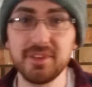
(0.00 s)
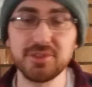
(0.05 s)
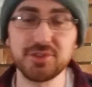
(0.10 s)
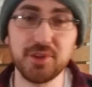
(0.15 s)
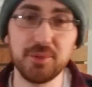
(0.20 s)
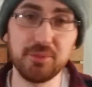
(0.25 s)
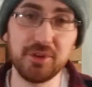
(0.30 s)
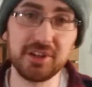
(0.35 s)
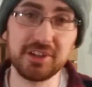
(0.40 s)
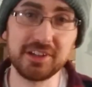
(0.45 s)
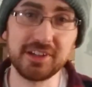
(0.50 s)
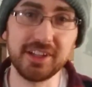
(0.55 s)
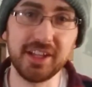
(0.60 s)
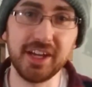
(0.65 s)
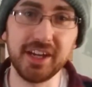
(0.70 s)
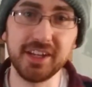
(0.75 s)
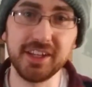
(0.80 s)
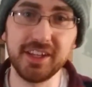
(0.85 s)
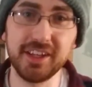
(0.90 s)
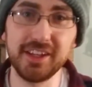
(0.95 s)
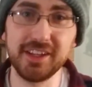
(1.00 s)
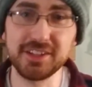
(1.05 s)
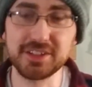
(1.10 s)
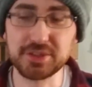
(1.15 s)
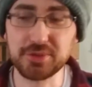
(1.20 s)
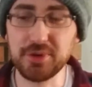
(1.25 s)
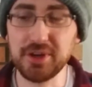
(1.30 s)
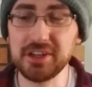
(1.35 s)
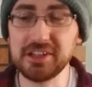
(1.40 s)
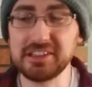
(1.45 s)
So I'm not gonna lie, it's
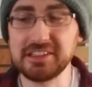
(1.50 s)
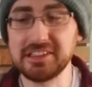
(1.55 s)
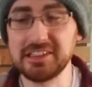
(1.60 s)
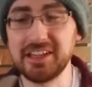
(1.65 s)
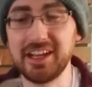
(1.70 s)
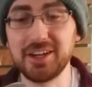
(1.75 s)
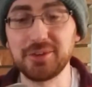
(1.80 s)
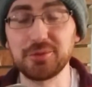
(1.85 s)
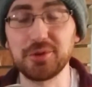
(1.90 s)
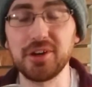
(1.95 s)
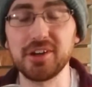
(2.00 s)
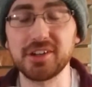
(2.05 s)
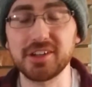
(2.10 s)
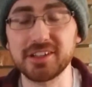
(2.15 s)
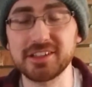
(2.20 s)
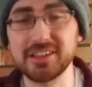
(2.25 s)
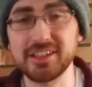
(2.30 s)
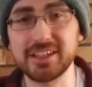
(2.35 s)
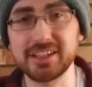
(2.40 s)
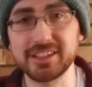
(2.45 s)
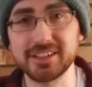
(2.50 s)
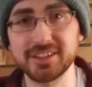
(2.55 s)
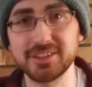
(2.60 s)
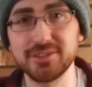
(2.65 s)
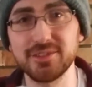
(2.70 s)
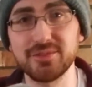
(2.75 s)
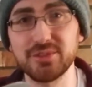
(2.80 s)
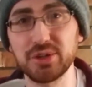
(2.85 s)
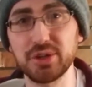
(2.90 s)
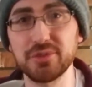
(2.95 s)
quite ironic that
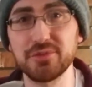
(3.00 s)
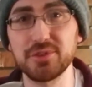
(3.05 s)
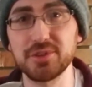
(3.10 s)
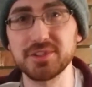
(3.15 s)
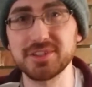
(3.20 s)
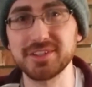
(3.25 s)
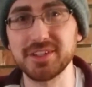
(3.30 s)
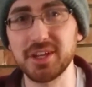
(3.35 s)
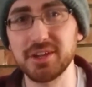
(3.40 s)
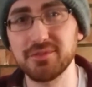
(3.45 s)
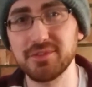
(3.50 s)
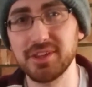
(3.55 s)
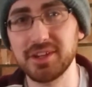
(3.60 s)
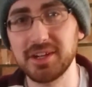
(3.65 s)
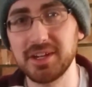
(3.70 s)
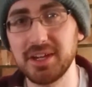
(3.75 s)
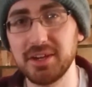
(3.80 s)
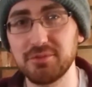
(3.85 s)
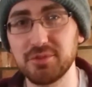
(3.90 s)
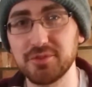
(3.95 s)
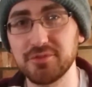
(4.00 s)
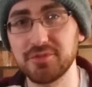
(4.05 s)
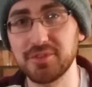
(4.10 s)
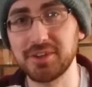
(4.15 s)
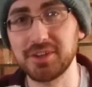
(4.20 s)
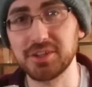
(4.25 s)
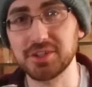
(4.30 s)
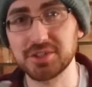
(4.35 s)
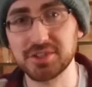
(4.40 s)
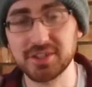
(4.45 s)
the very first knife that I ever
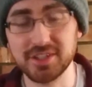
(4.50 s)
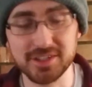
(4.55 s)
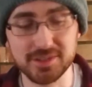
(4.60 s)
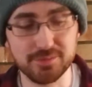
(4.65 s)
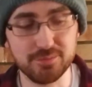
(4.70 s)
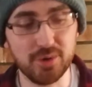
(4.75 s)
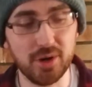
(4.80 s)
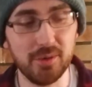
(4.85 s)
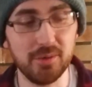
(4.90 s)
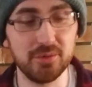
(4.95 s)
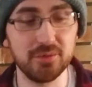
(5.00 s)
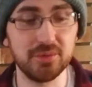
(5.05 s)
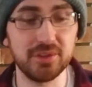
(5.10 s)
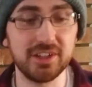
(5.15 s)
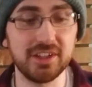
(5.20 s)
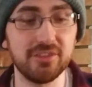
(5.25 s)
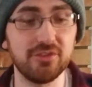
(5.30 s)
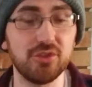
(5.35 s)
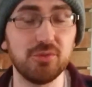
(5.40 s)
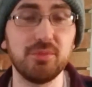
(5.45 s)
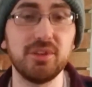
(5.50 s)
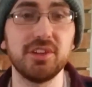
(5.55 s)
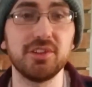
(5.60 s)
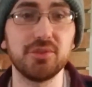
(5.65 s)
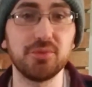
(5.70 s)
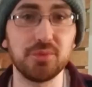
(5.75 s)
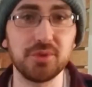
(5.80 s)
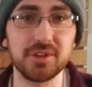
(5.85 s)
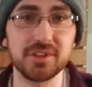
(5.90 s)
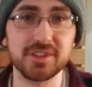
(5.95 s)
finished has probably given me
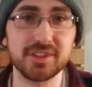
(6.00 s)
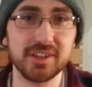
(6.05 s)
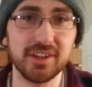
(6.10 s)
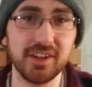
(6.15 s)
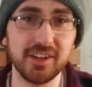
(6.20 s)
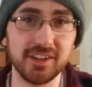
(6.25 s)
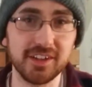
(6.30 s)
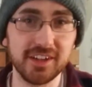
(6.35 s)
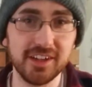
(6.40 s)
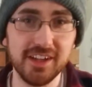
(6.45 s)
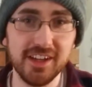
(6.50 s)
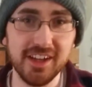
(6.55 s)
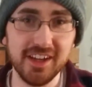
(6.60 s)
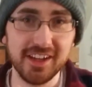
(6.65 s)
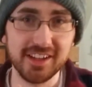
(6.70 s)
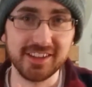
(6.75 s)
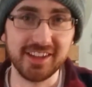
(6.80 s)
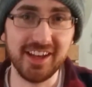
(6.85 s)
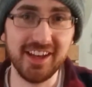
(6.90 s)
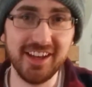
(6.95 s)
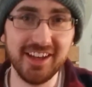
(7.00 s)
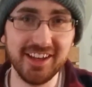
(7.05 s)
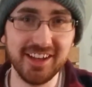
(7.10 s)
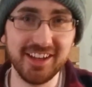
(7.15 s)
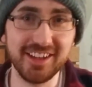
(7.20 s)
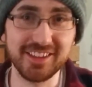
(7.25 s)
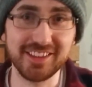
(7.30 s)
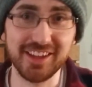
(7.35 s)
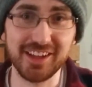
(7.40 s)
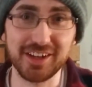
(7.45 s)
the worst cut
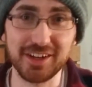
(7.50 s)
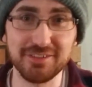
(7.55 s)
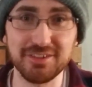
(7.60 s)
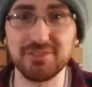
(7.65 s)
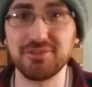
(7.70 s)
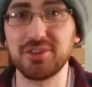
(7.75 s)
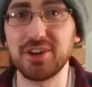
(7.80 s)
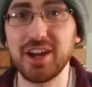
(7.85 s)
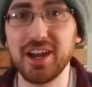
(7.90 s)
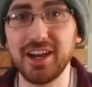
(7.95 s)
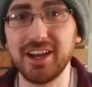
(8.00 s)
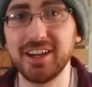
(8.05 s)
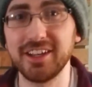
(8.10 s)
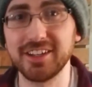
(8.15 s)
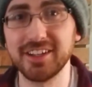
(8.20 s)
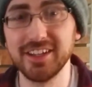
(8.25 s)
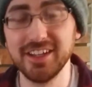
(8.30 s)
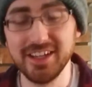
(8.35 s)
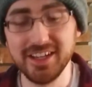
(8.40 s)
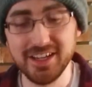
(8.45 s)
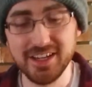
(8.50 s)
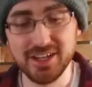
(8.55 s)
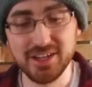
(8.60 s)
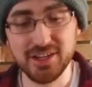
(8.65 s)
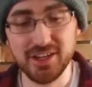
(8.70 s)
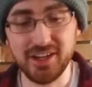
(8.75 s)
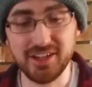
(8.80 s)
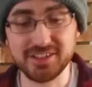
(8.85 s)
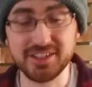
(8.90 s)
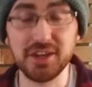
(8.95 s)
that I've ever had.
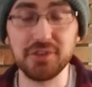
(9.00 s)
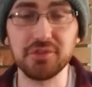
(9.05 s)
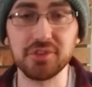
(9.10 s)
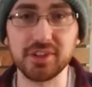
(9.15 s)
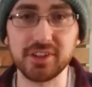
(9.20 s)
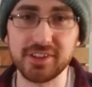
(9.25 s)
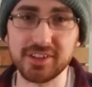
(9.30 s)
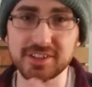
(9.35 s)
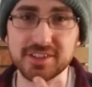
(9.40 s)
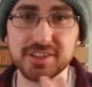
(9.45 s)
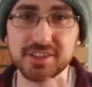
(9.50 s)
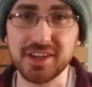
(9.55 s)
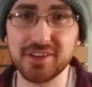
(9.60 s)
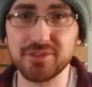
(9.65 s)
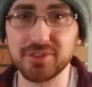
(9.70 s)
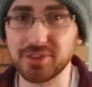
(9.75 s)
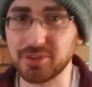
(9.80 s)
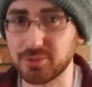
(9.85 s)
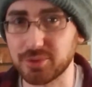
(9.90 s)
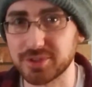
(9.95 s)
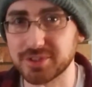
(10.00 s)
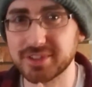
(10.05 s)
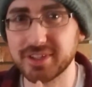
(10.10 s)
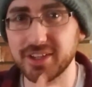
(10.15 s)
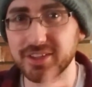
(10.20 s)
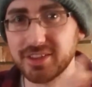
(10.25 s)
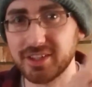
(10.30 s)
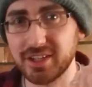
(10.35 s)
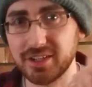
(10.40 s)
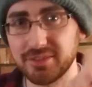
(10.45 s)
Definitely, this is definitely the worst
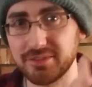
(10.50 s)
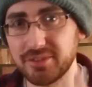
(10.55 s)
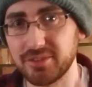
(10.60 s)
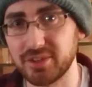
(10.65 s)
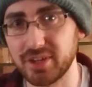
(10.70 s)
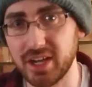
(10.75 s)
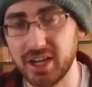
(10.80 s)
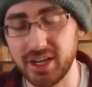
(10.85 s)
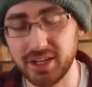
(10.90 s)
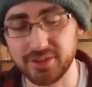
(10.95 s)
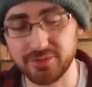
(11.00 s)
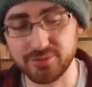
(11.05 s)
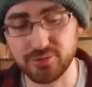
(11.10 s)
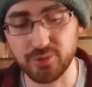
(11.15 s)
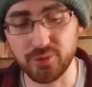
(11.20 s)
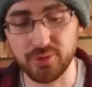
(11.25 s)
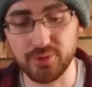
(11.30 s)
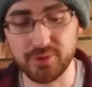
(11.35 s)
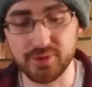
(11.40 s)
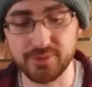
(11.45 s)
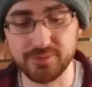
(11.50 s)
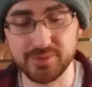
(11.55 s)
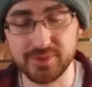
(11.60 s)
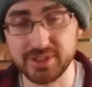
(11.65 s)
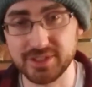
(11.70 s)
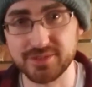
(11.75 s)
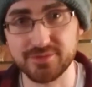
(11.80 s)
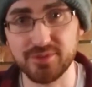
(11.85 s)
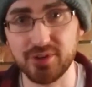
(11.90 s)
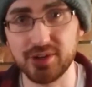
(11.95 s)
cut that I've ever had for
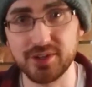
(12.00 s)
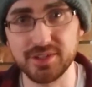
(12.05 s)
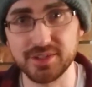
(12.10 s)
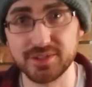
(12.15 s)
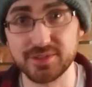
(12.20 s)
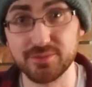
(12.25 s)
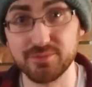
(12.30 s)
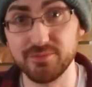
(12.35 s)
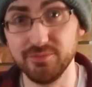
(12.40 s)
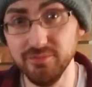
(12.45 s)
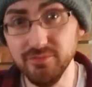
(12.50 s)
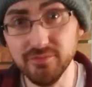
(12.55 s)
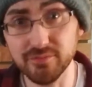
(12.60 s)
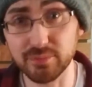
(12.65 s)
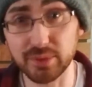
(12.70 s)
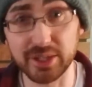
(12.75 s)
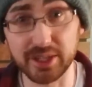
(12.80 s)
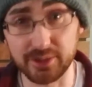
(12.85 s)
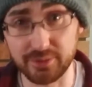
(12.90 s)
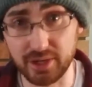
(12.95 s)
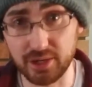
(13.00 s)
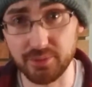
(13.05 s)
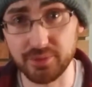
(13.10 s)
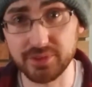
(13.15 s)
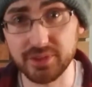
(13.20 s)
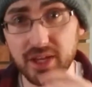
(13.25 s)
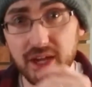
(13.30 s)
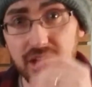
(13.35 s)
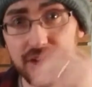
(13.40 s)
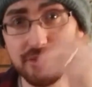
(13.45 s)
as far as playing around
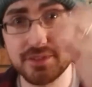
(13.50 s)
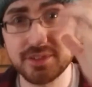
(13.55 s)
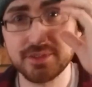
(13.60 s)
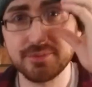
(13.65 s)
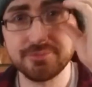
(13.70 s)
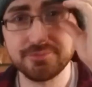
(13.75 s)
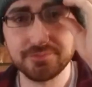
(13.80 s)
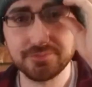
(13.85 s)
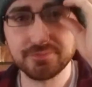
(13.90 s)
with knives